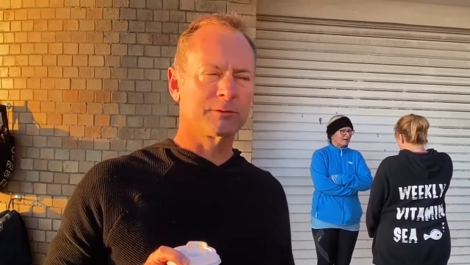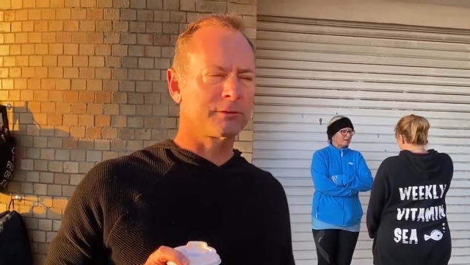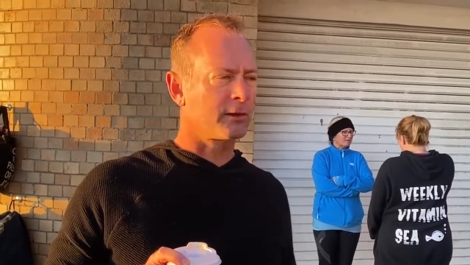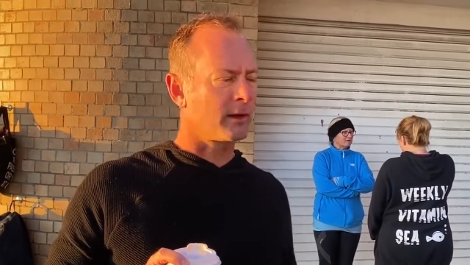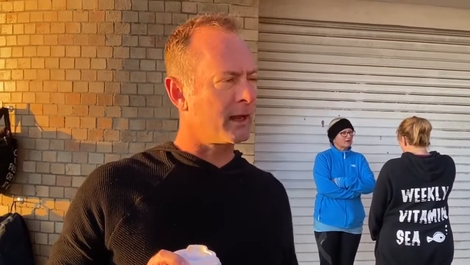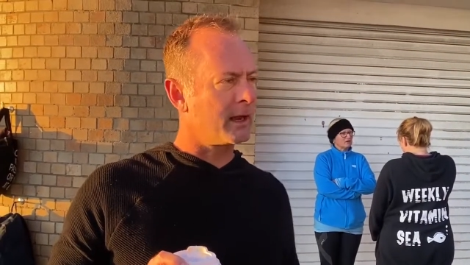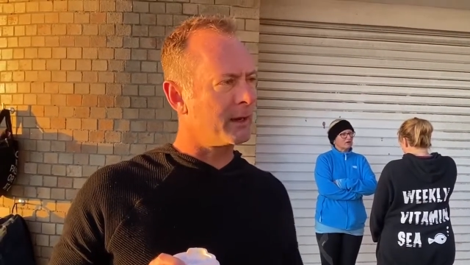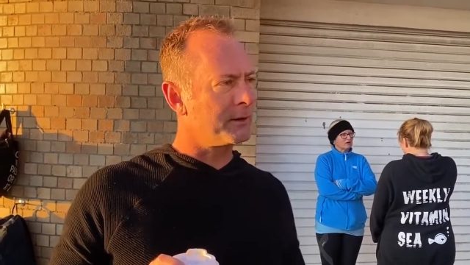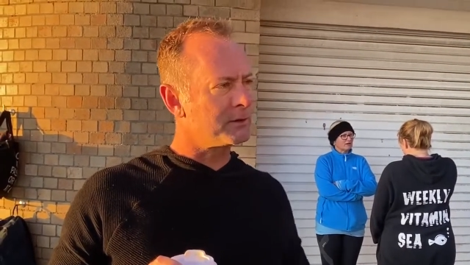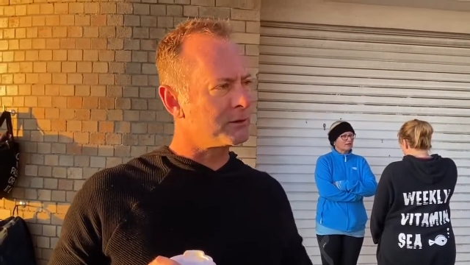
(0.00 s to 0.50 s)

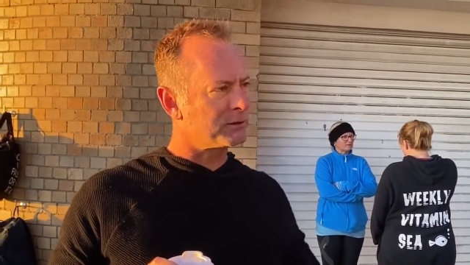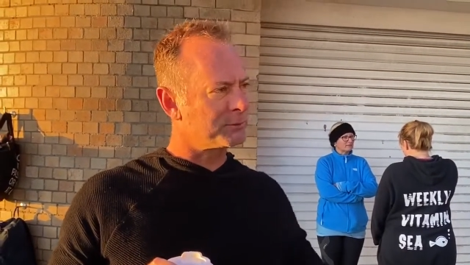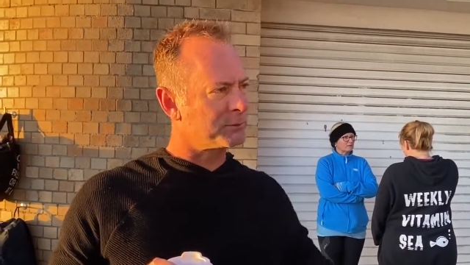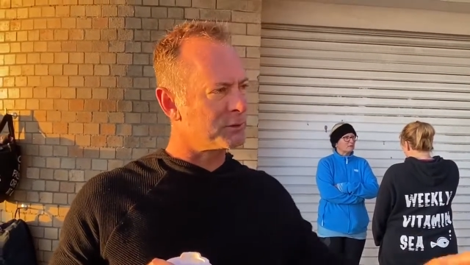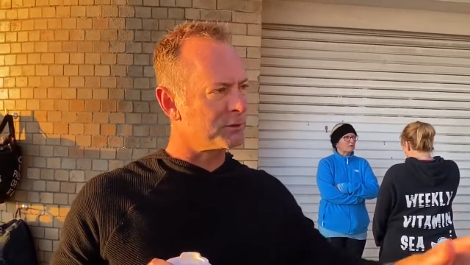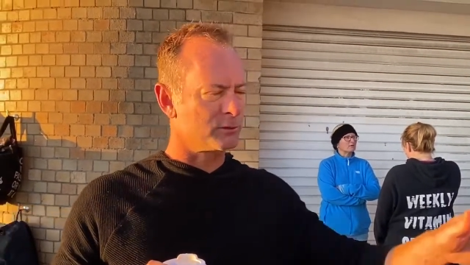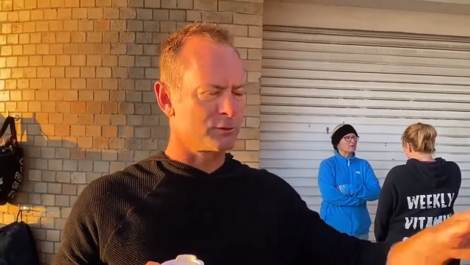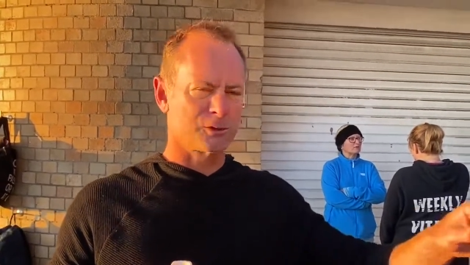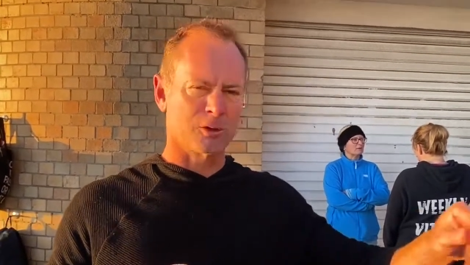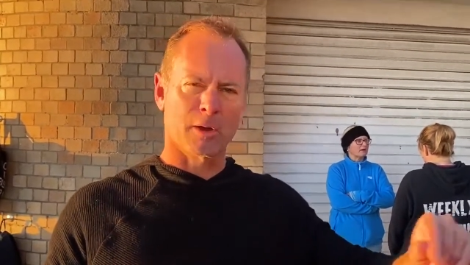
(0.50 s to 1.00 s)
Today, just
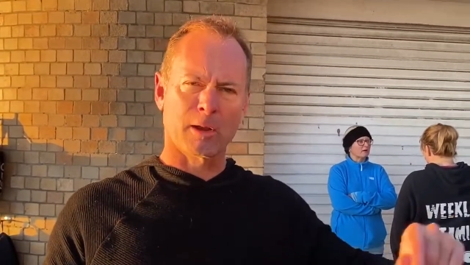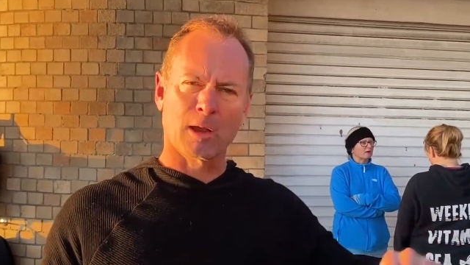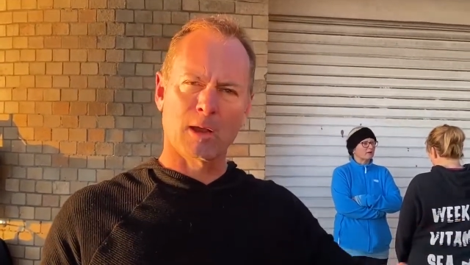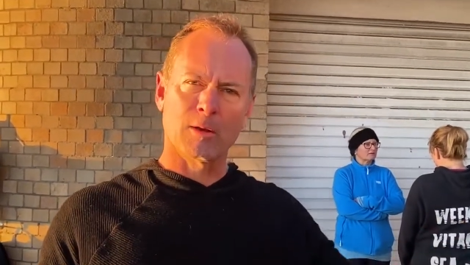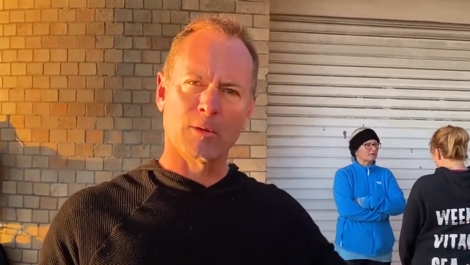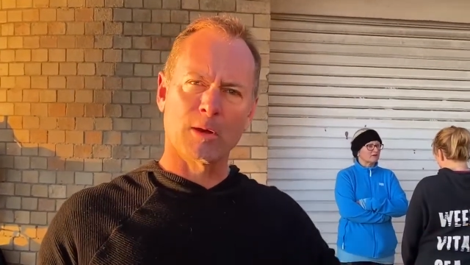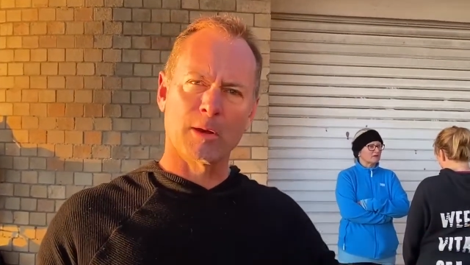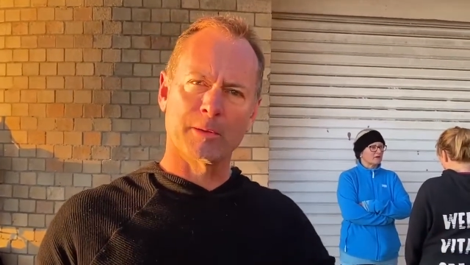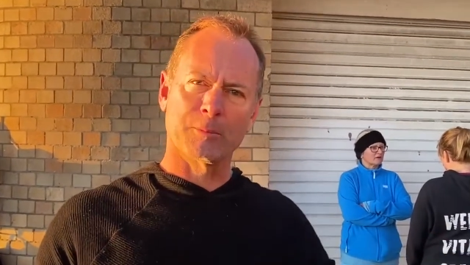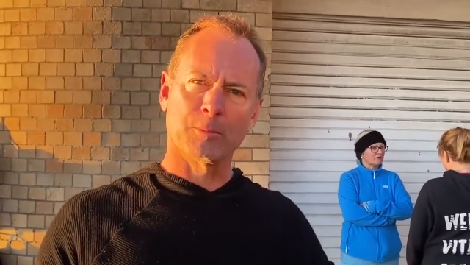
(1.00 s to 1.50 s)
because of John
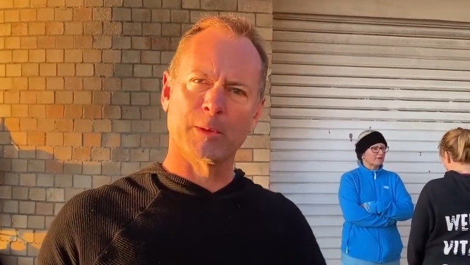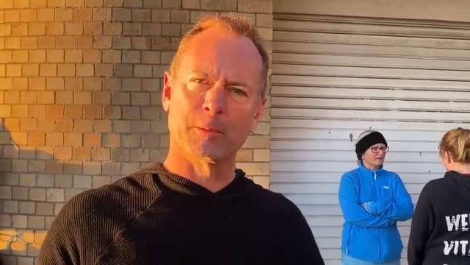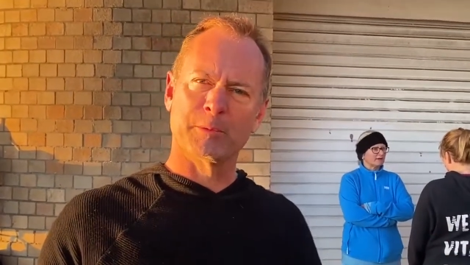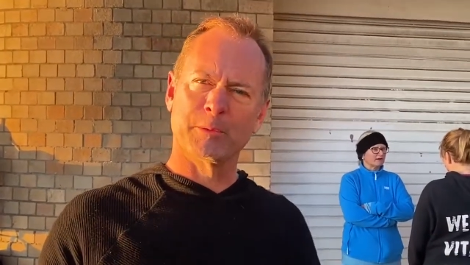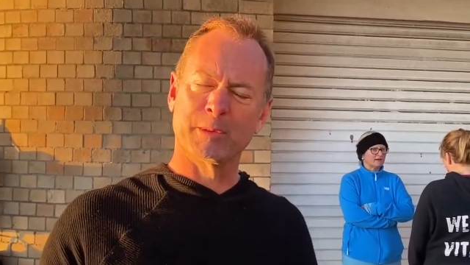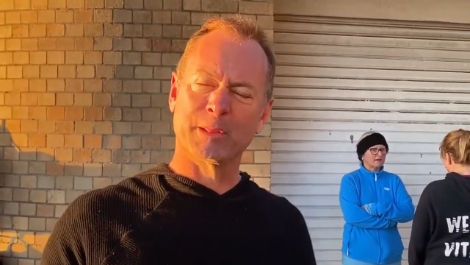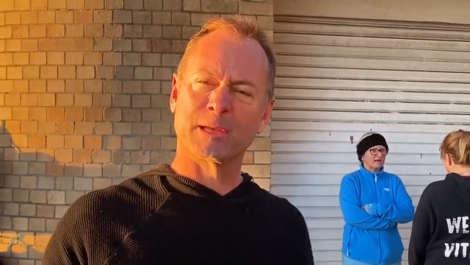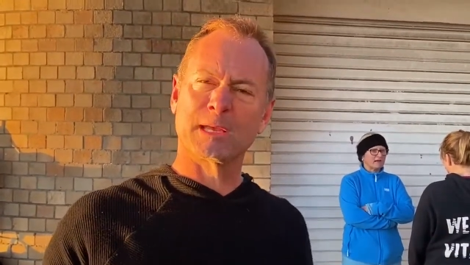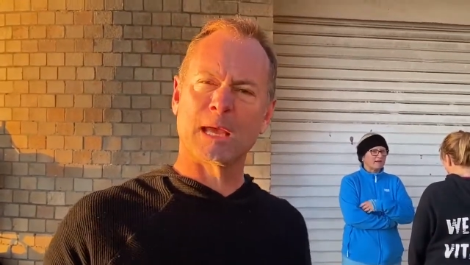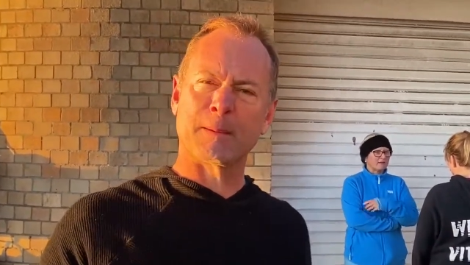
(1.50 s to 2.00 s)
O, I went
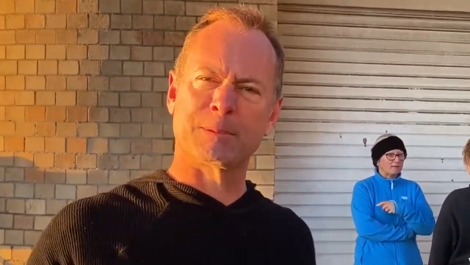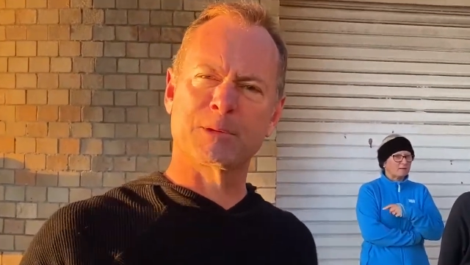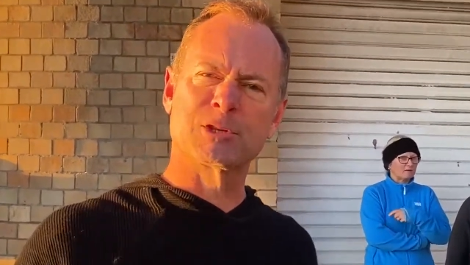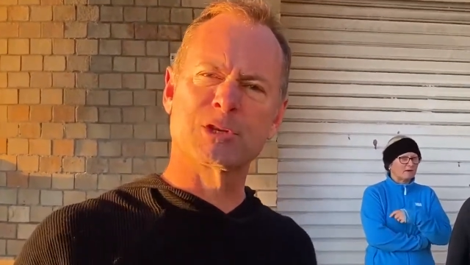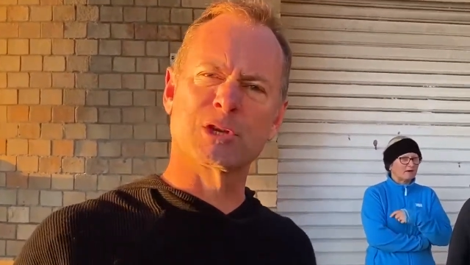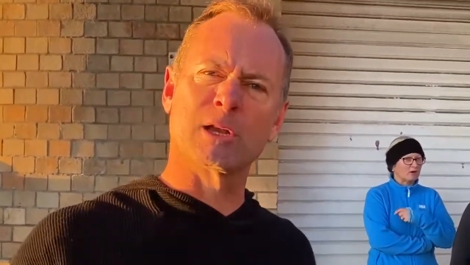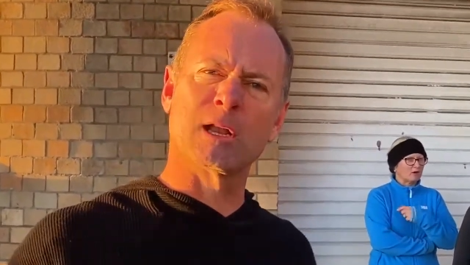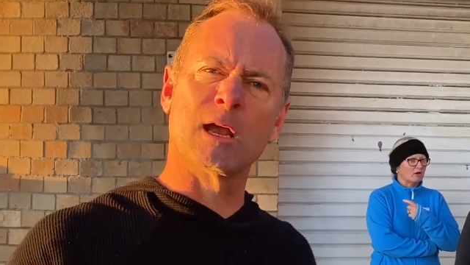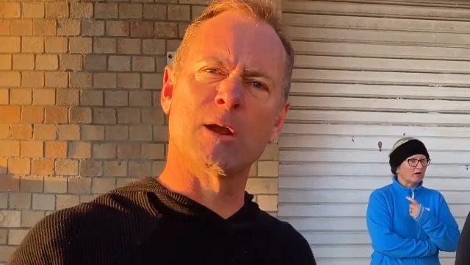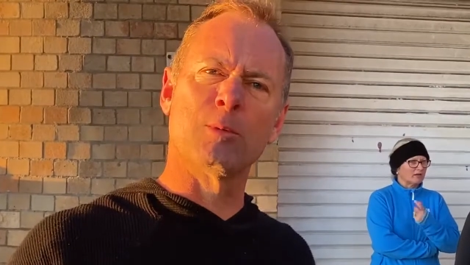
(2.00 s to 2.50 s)
with a
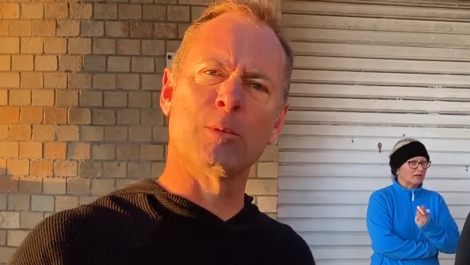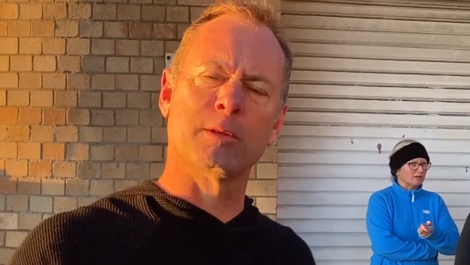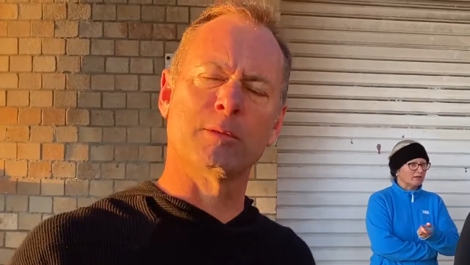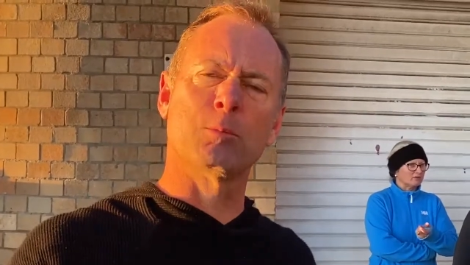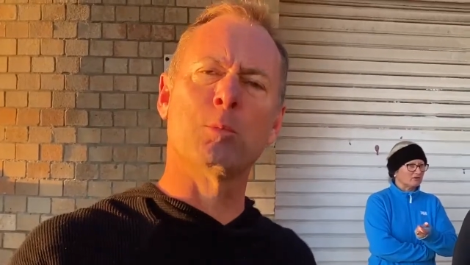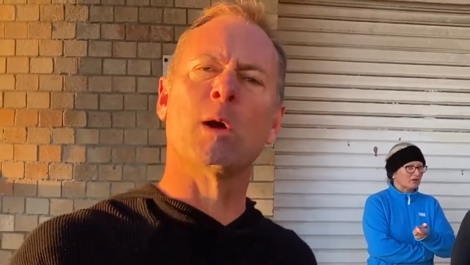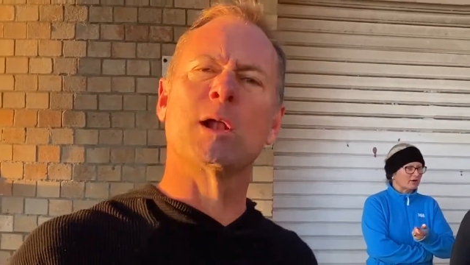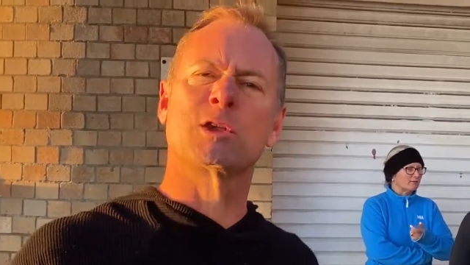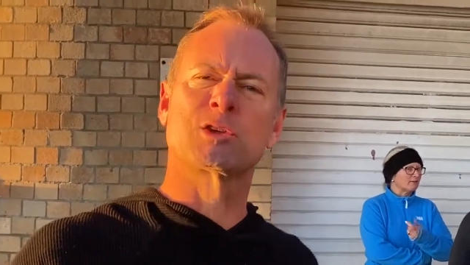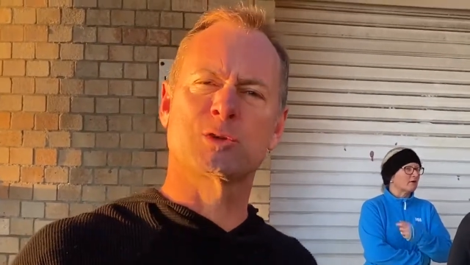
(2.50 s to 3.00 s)
cappuccino
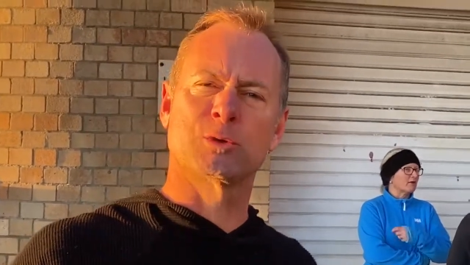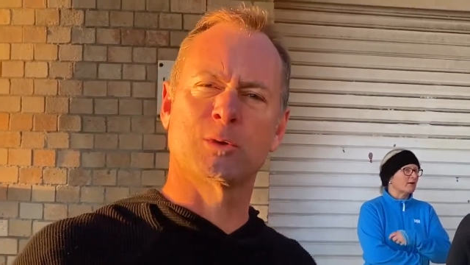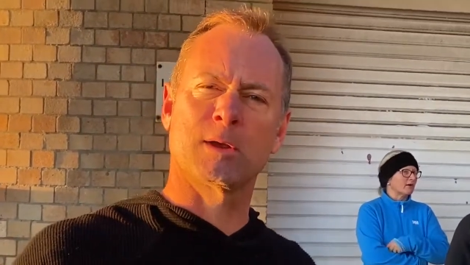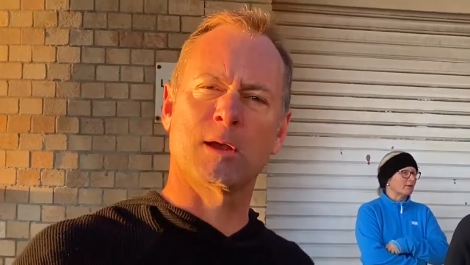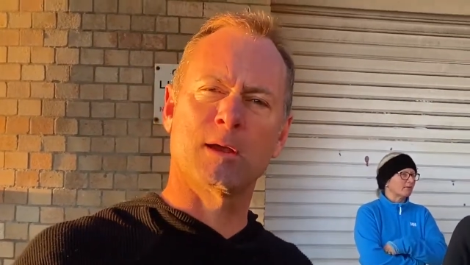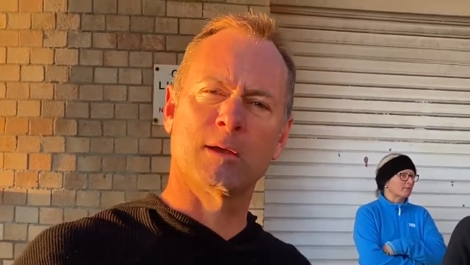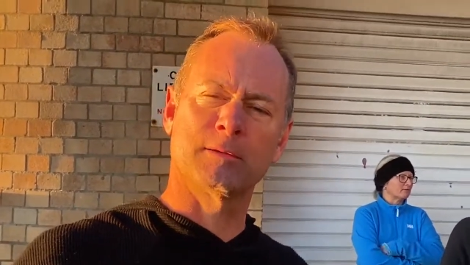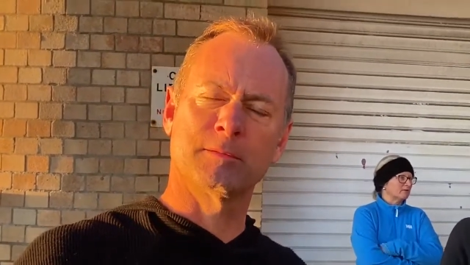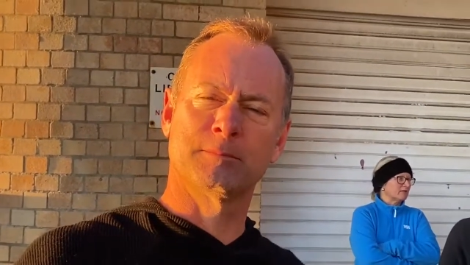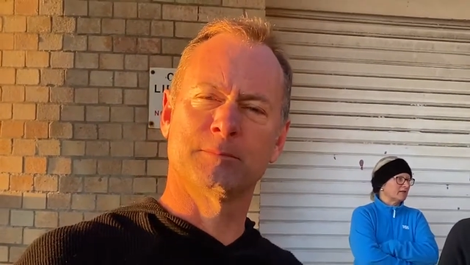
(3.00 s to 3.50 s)
with one
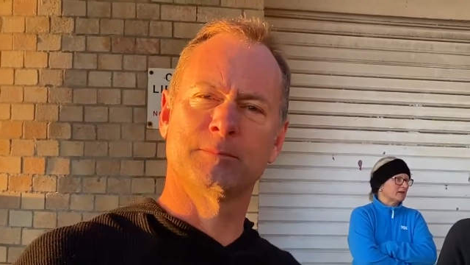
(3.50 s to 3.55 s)
sugar.